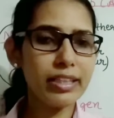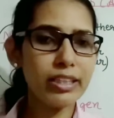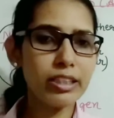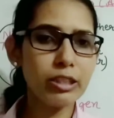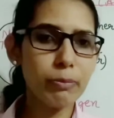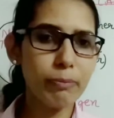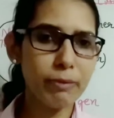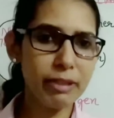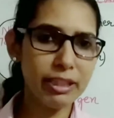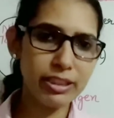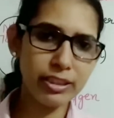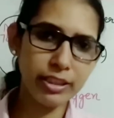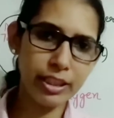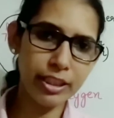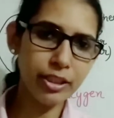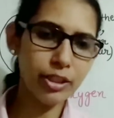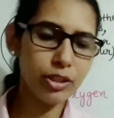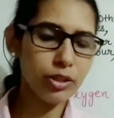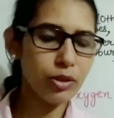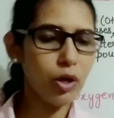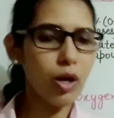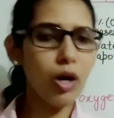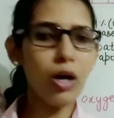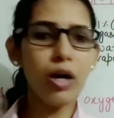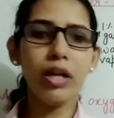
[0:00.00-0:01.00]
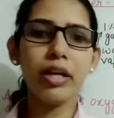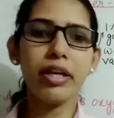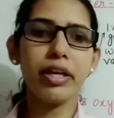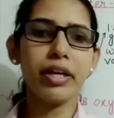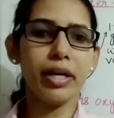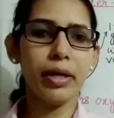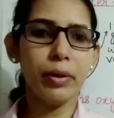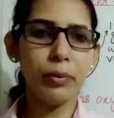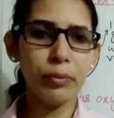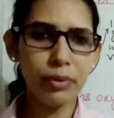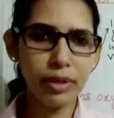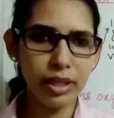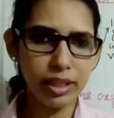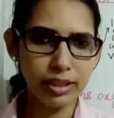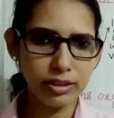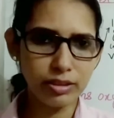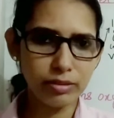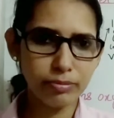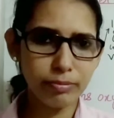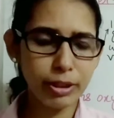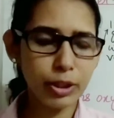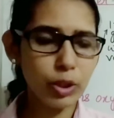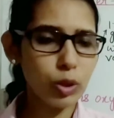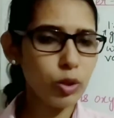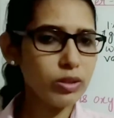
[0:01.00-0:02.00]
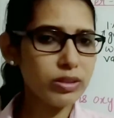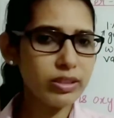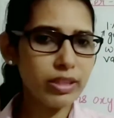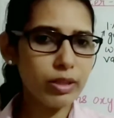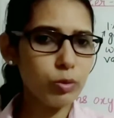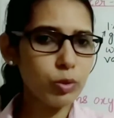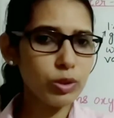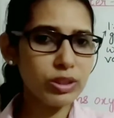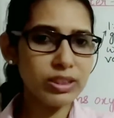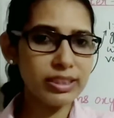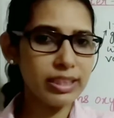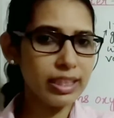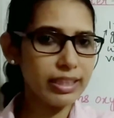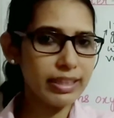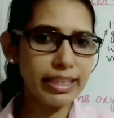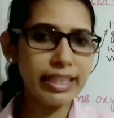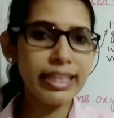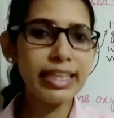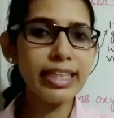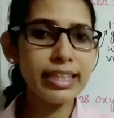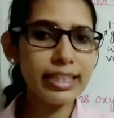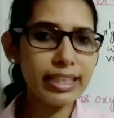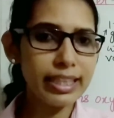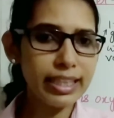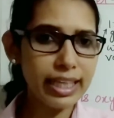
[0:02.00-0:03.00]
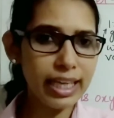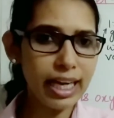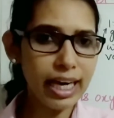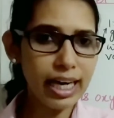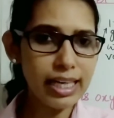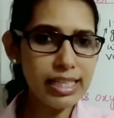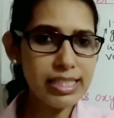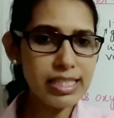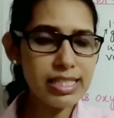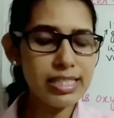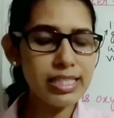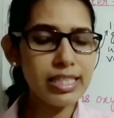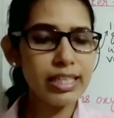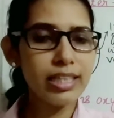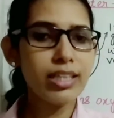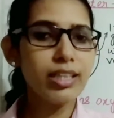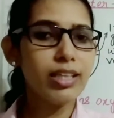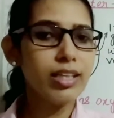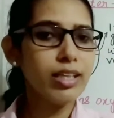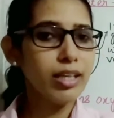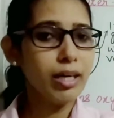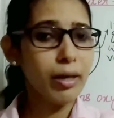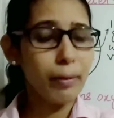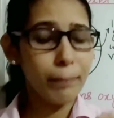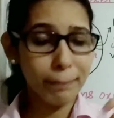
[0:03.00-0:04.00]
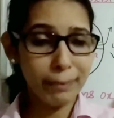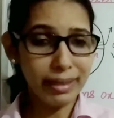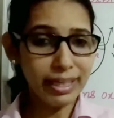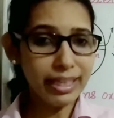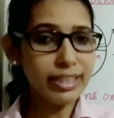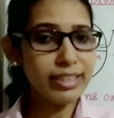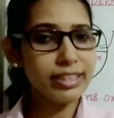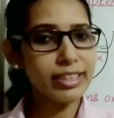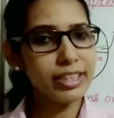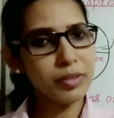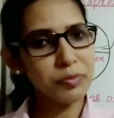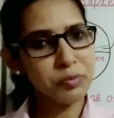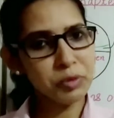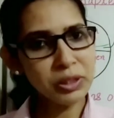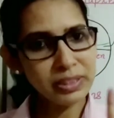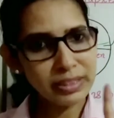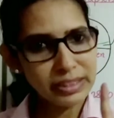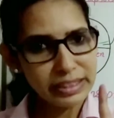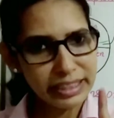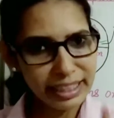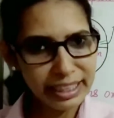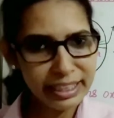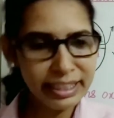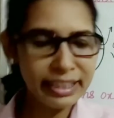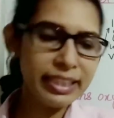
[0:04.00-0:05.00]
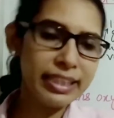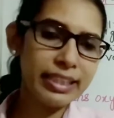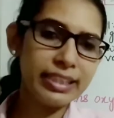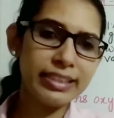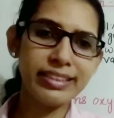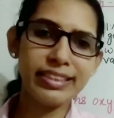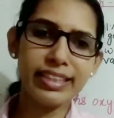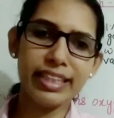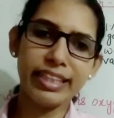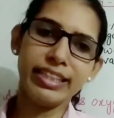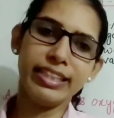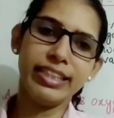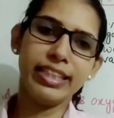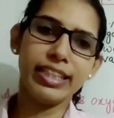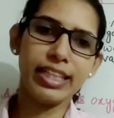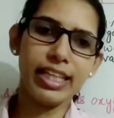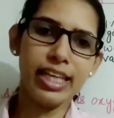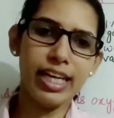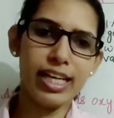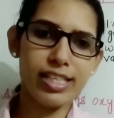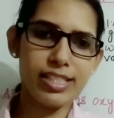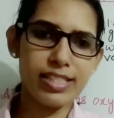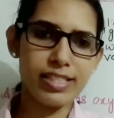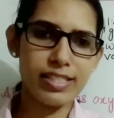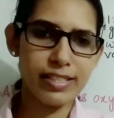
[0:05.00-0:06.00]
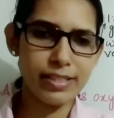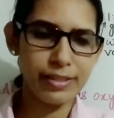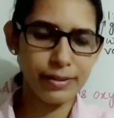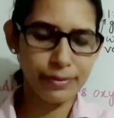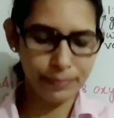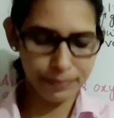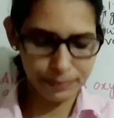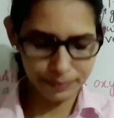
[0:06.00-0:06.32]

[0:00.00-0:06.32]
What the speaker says: air is present all around us because there was nothing in the glass, but there was air inside the glass.